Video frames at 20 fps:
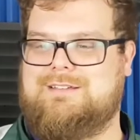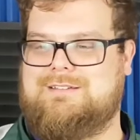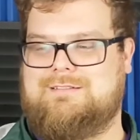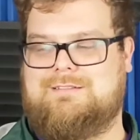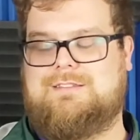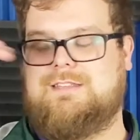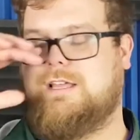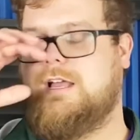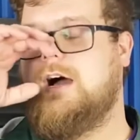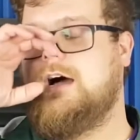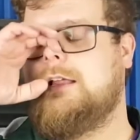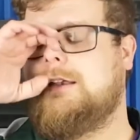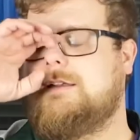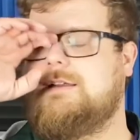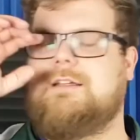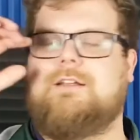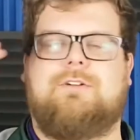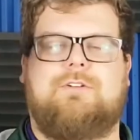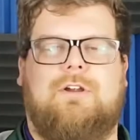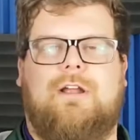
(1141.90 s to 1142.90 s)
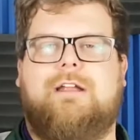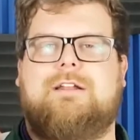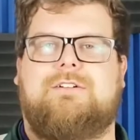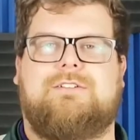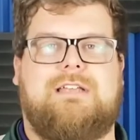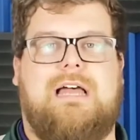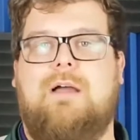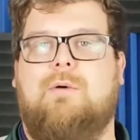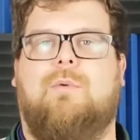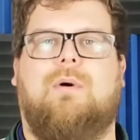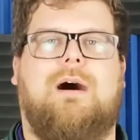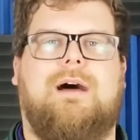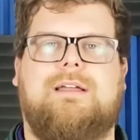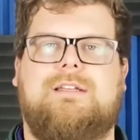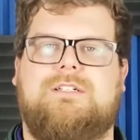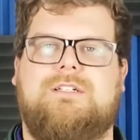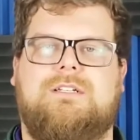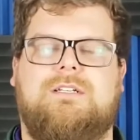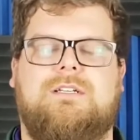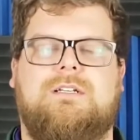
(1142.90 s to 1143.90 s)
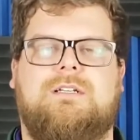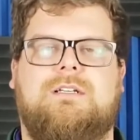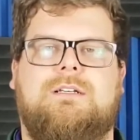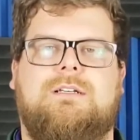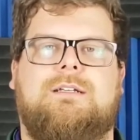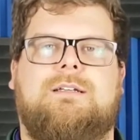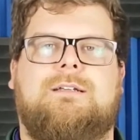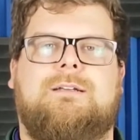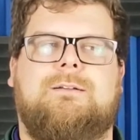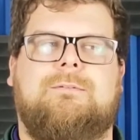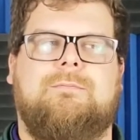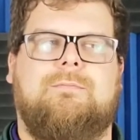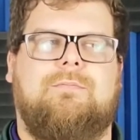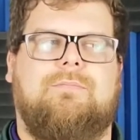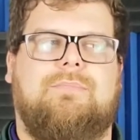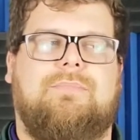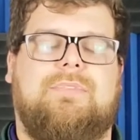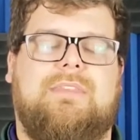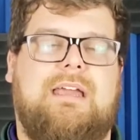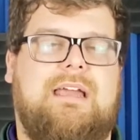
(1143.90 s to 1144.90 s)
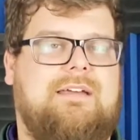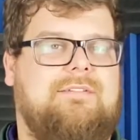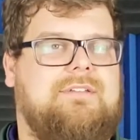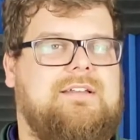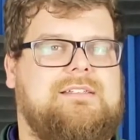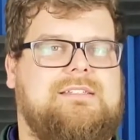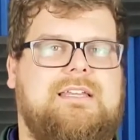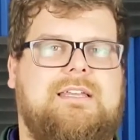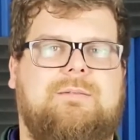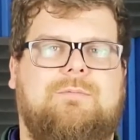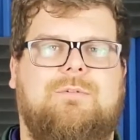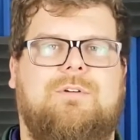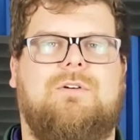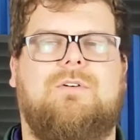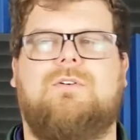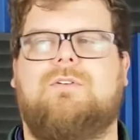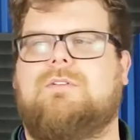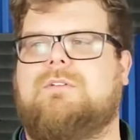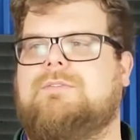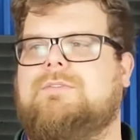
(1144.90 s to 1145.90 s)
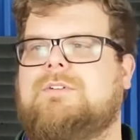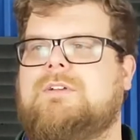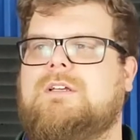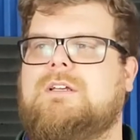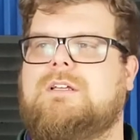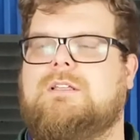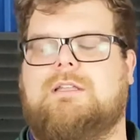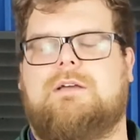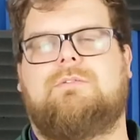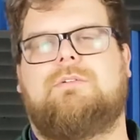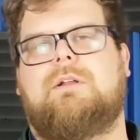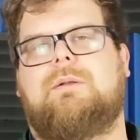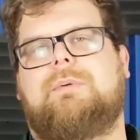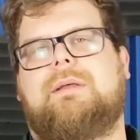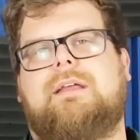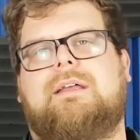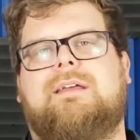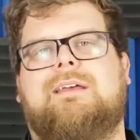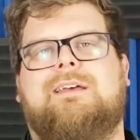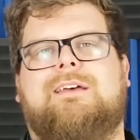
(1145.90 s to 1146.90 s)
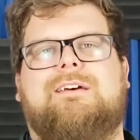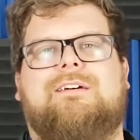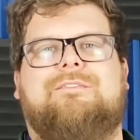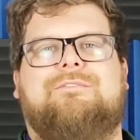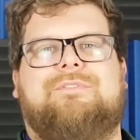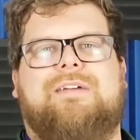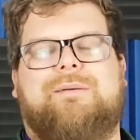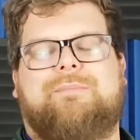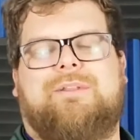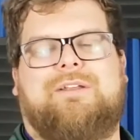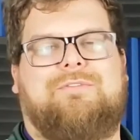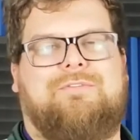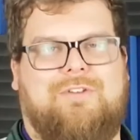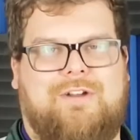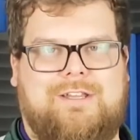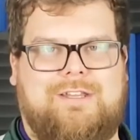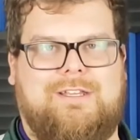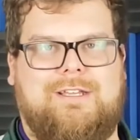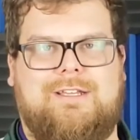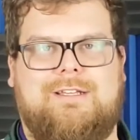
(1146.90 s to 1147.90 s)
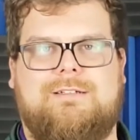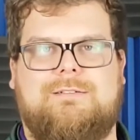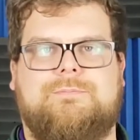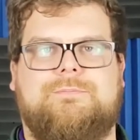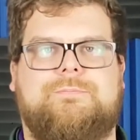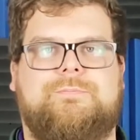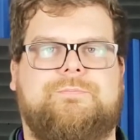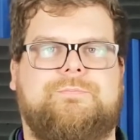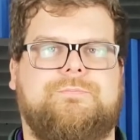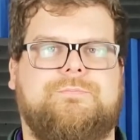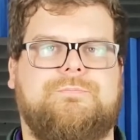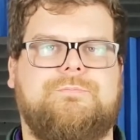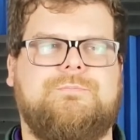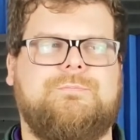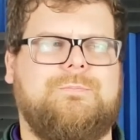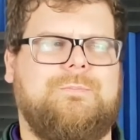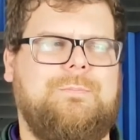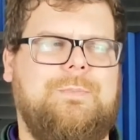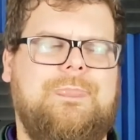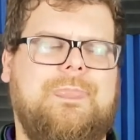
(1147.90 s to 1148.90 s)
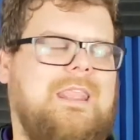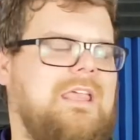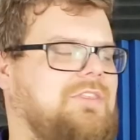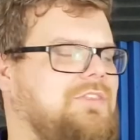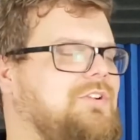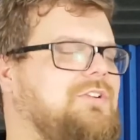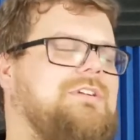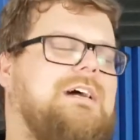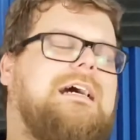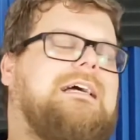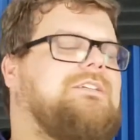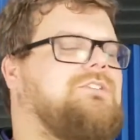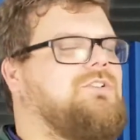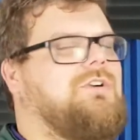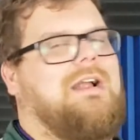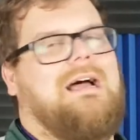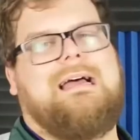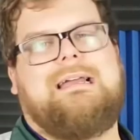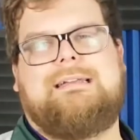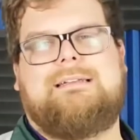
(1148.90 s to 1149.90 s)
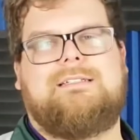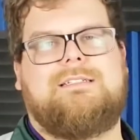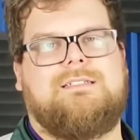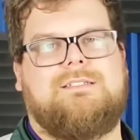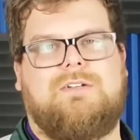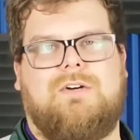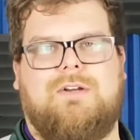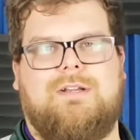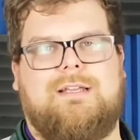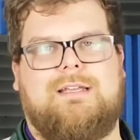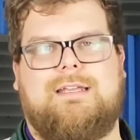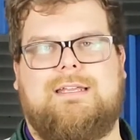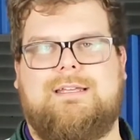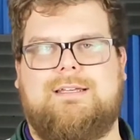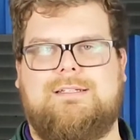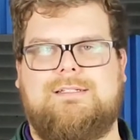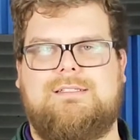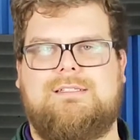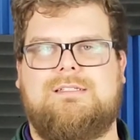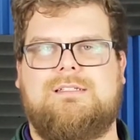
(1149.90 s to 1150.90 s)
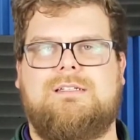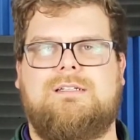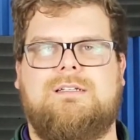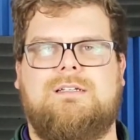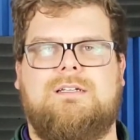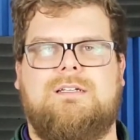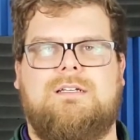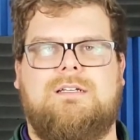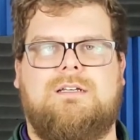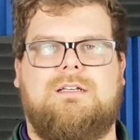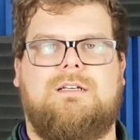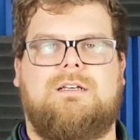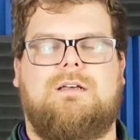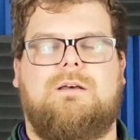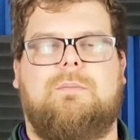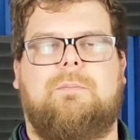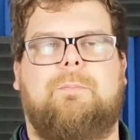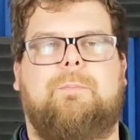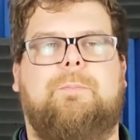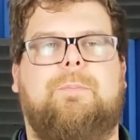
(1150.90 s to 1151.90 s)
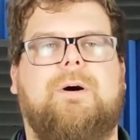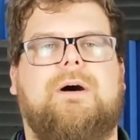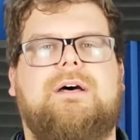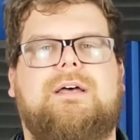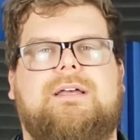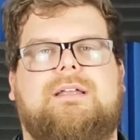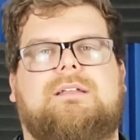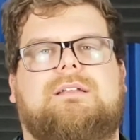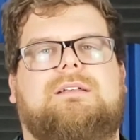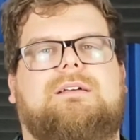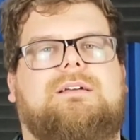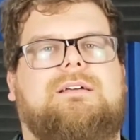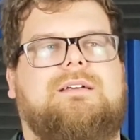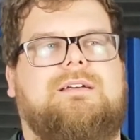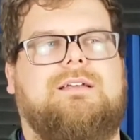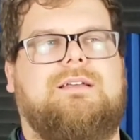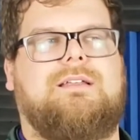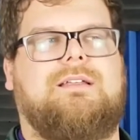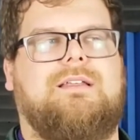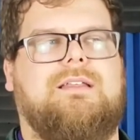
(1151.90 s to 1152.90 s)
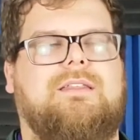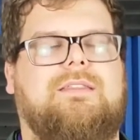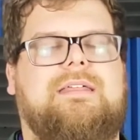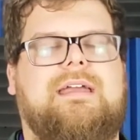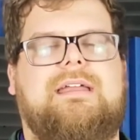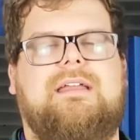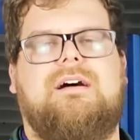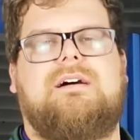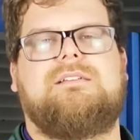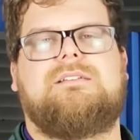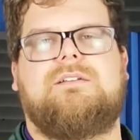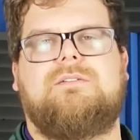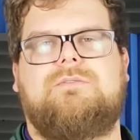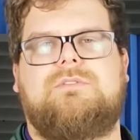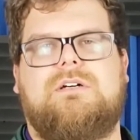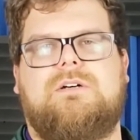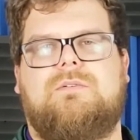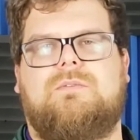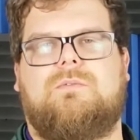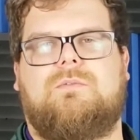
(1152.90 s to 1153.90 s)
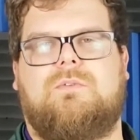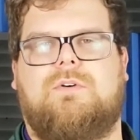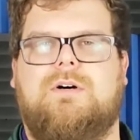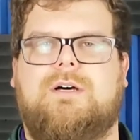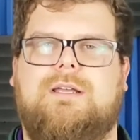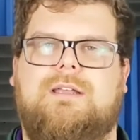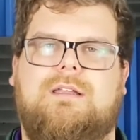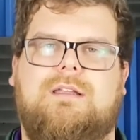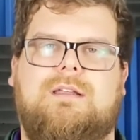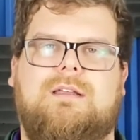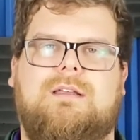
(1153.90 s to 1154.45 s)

the content creators I watch, they have that same goal of they want to be family friendly. They're not trying to target kids, but they also don't want